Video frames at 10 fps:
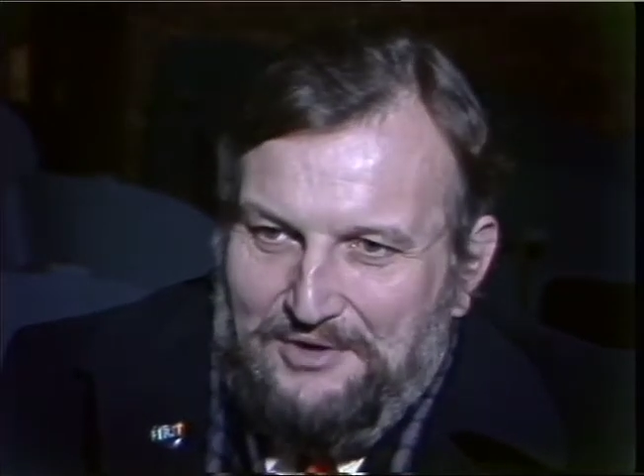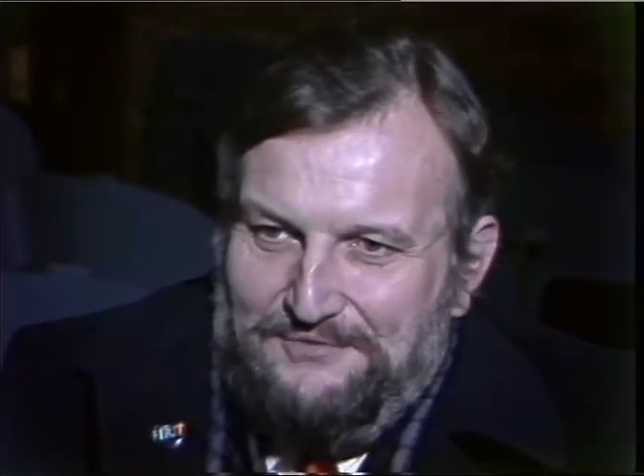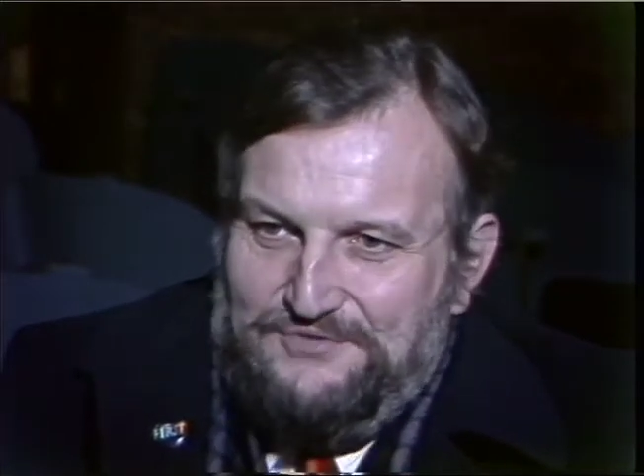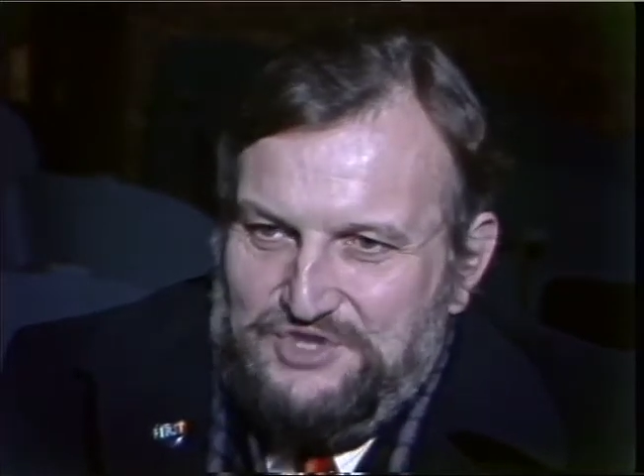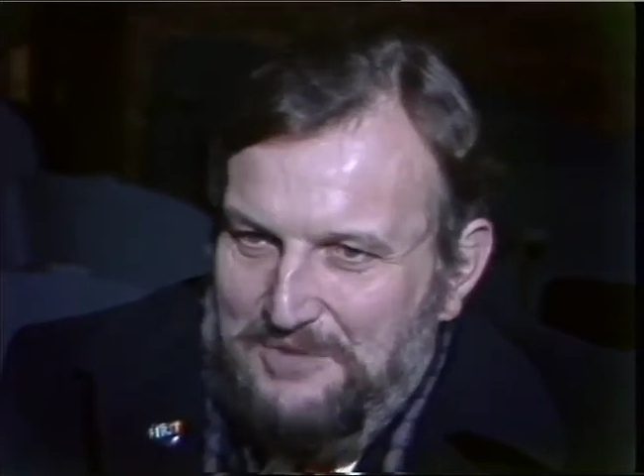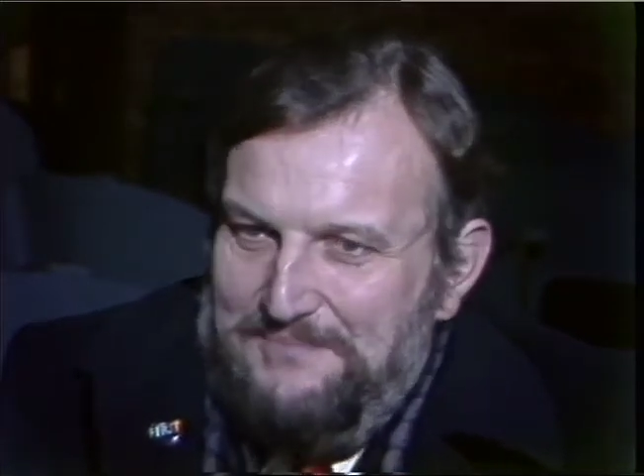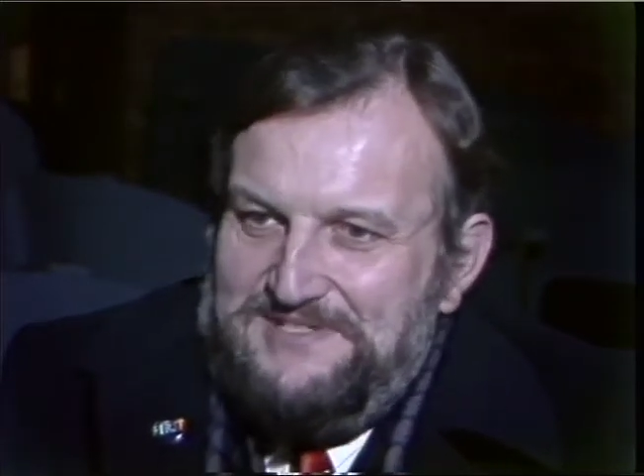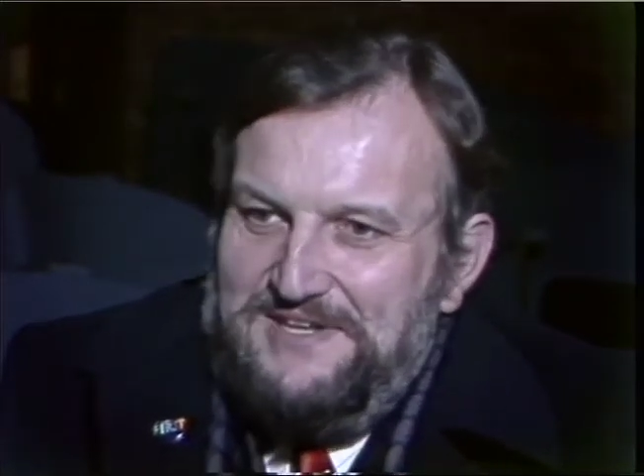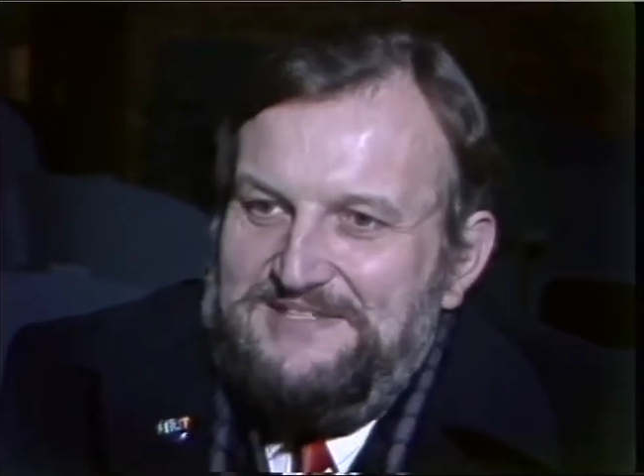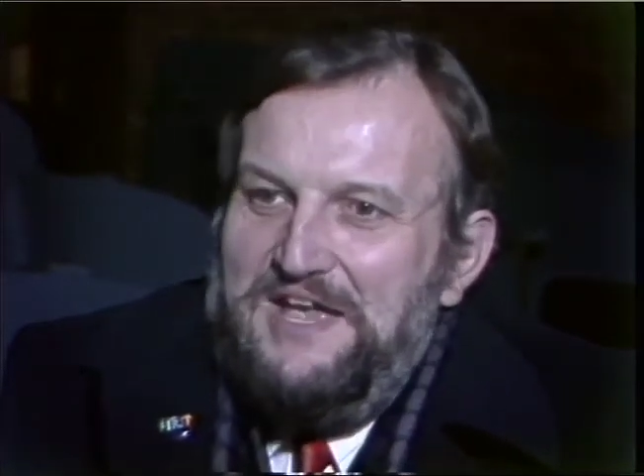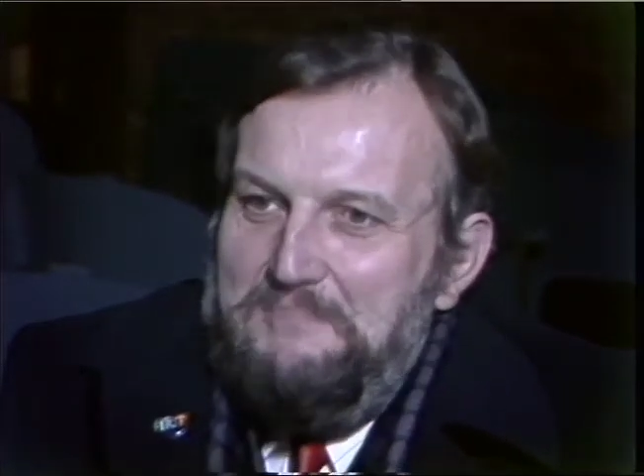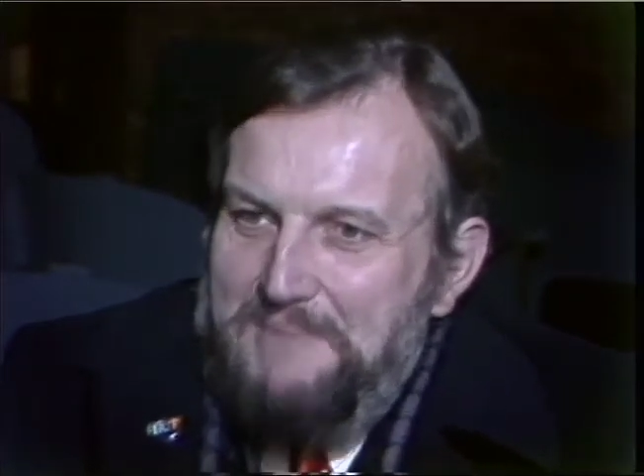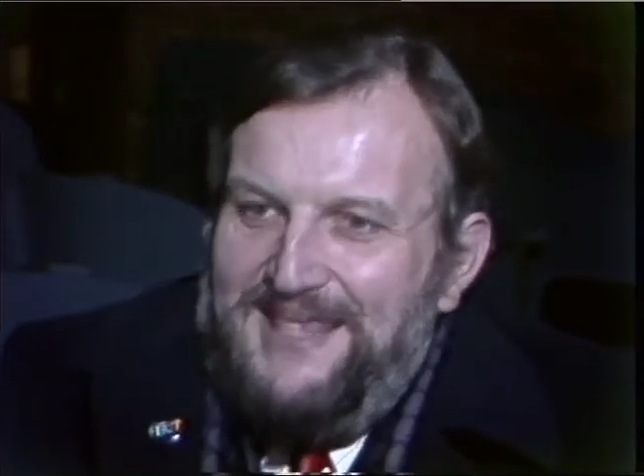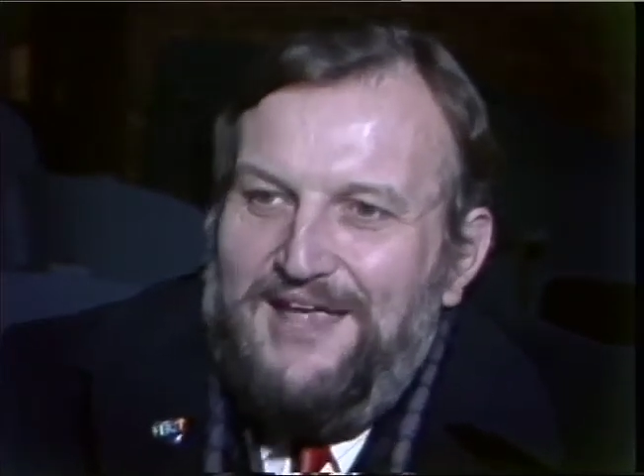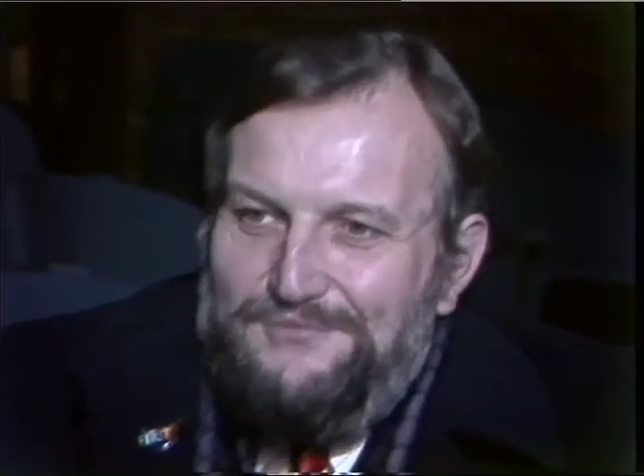of show business
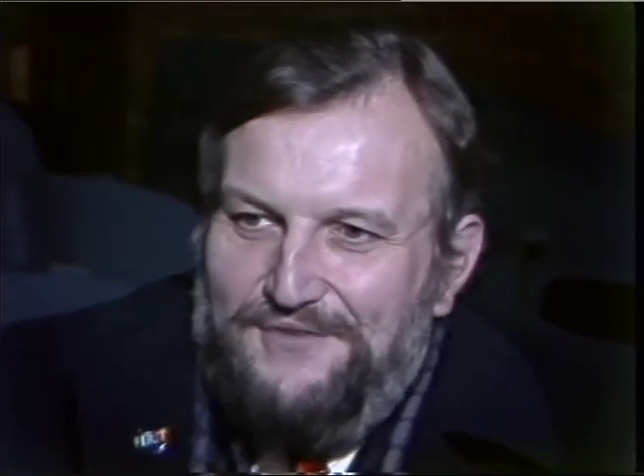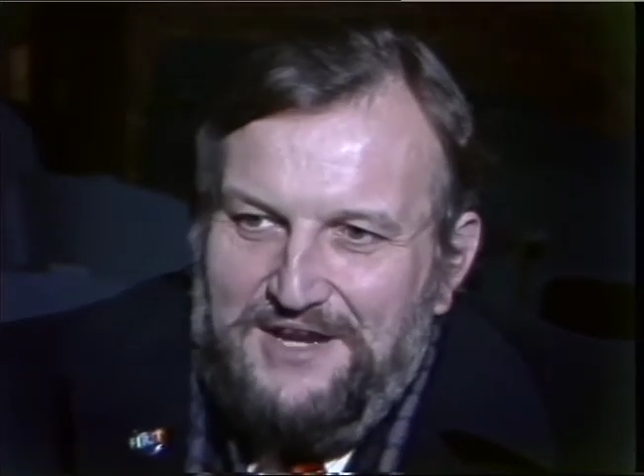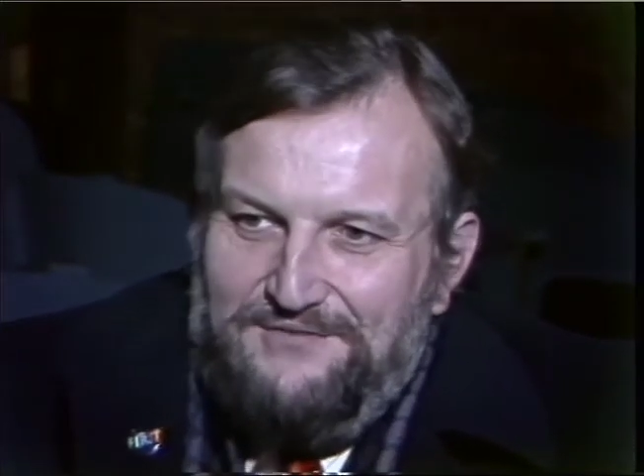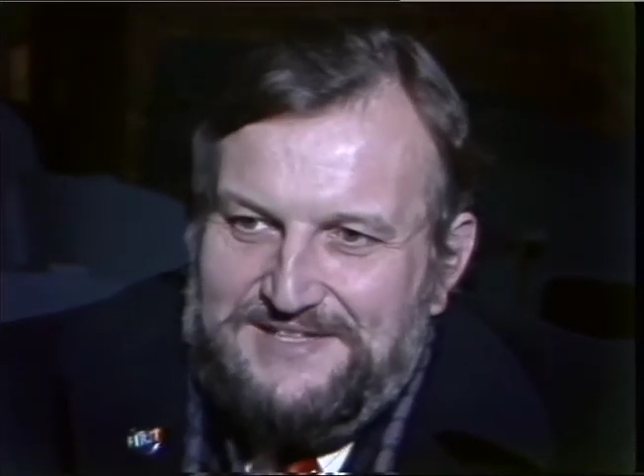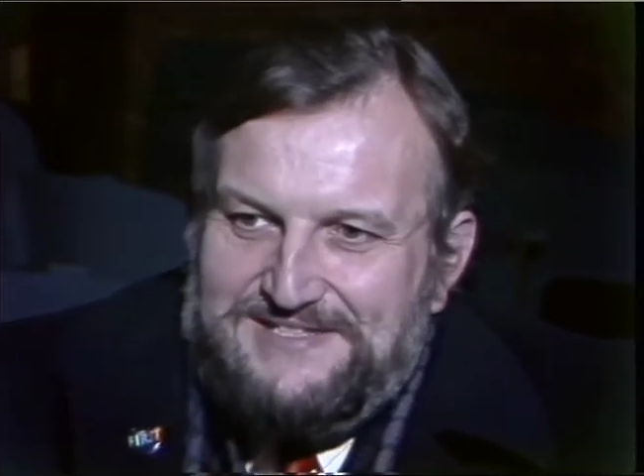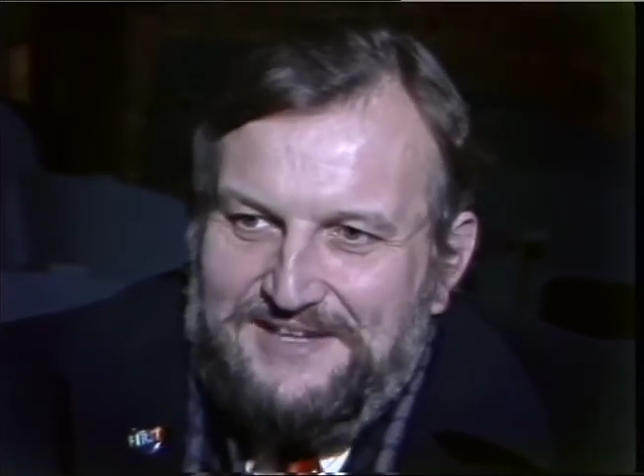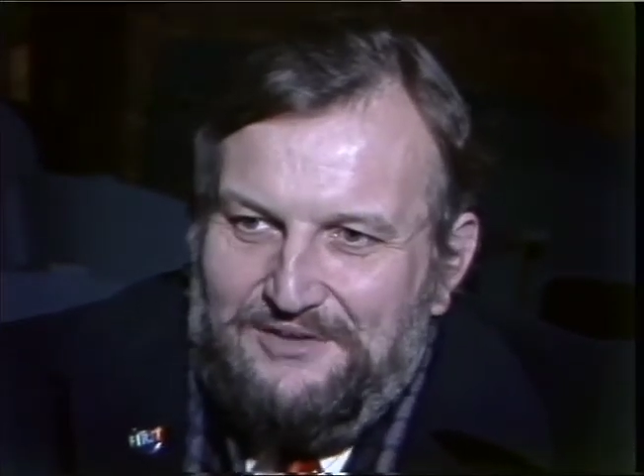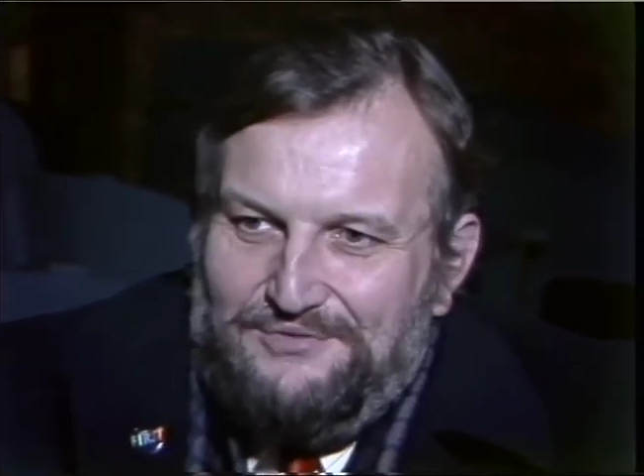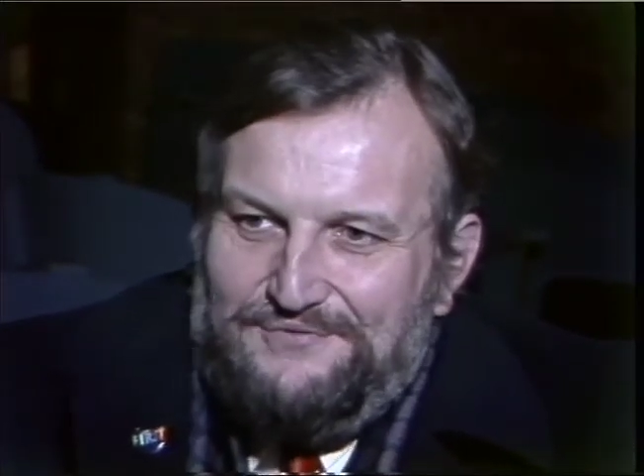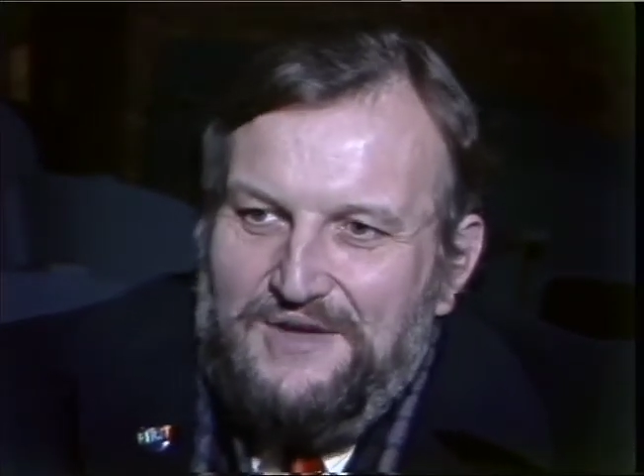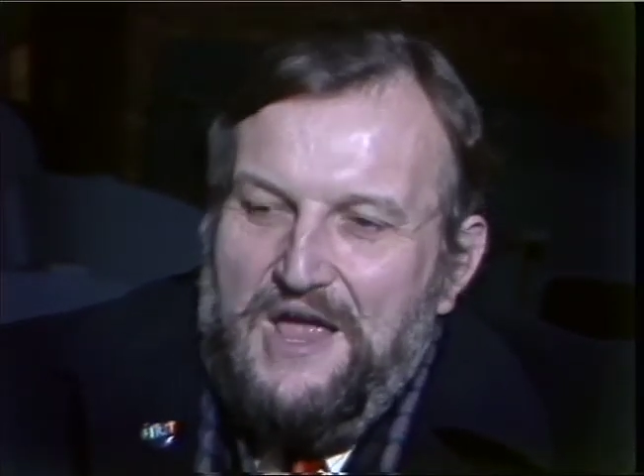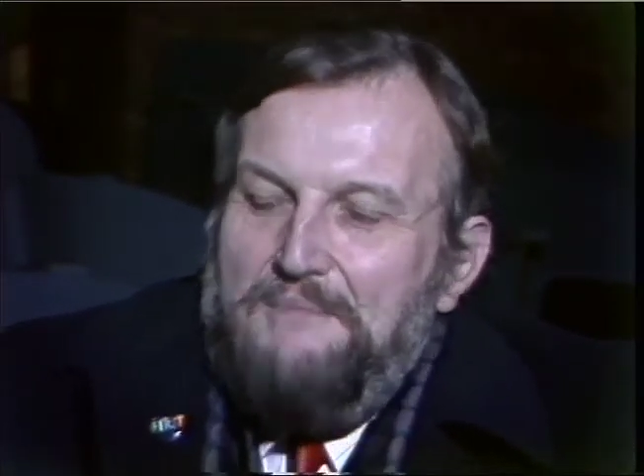making fun of itself.